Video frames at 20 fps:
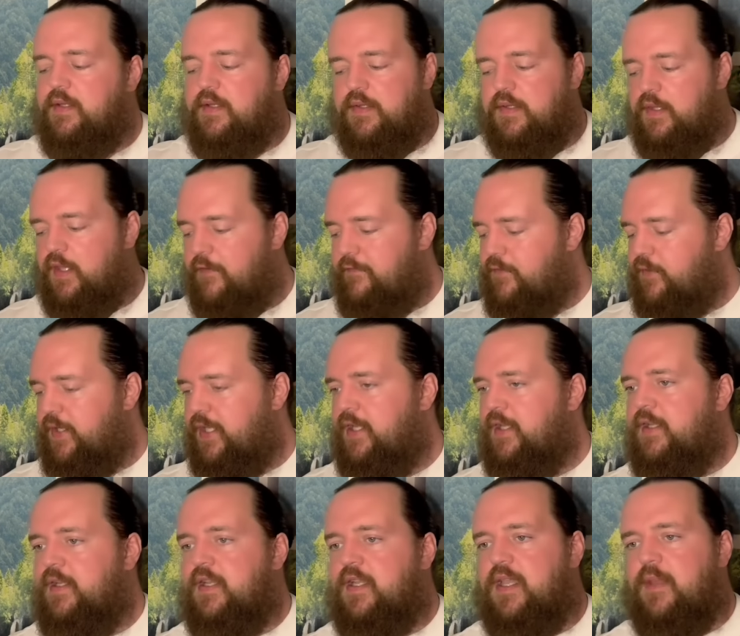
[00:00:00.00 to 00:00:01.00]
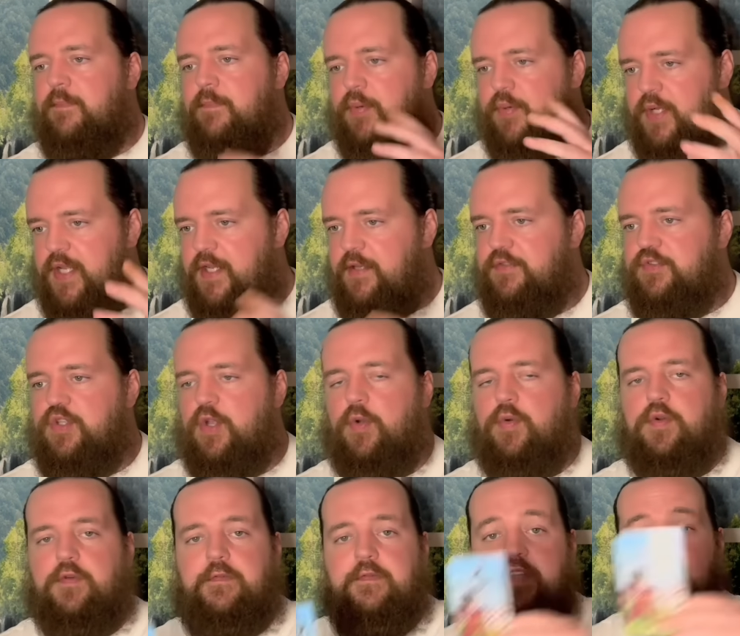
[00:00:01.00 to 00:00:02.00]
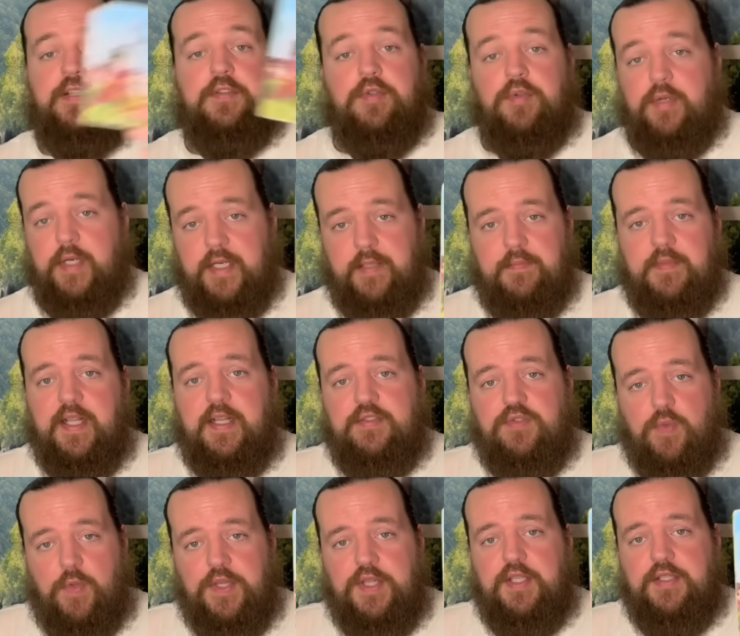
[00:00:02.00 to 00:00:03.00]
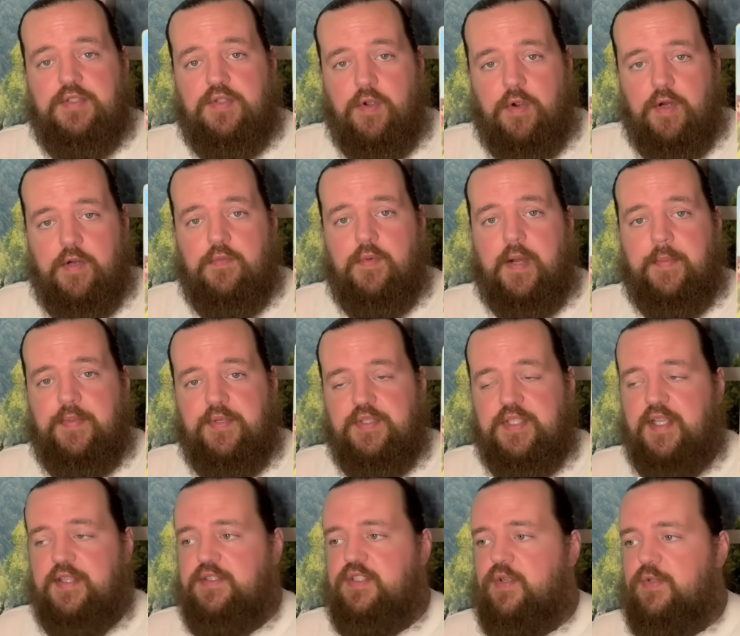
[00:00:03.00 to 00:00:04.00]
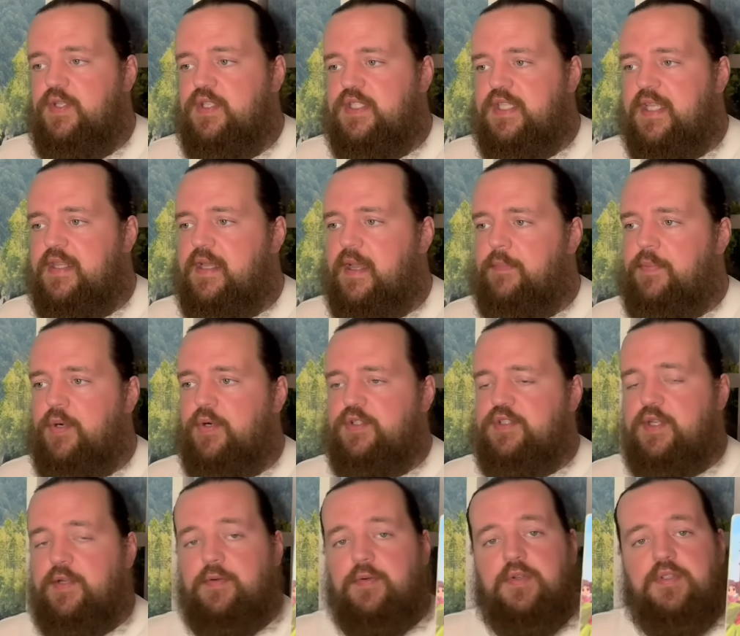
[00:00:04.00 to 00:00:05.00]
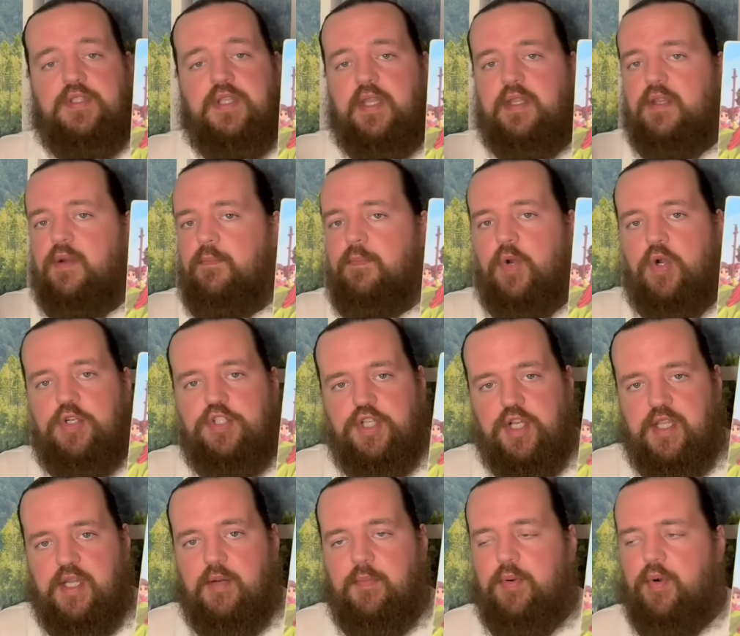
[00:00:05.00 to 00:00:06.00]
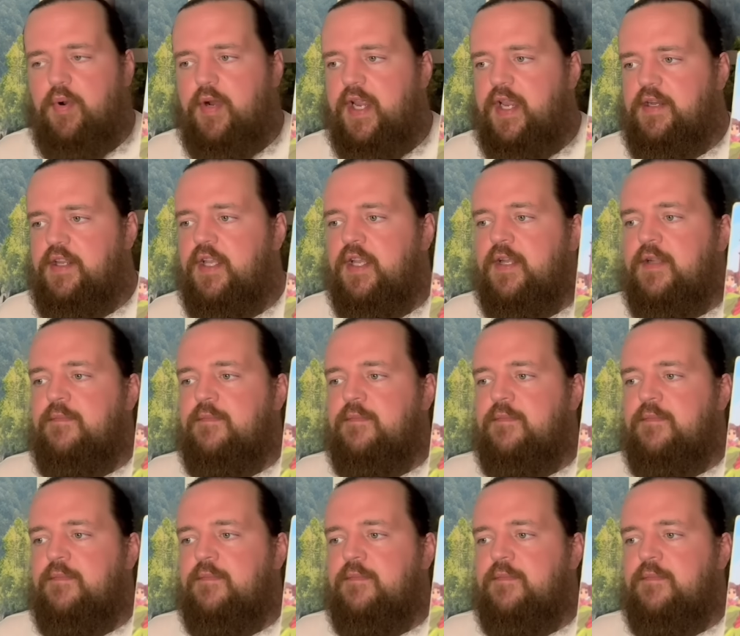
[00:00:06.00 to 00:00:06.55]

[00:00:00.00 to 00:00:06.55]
Lovely. Complete and total victory. That's what this card represents. So you see that person, it looks like they're marching in a parade.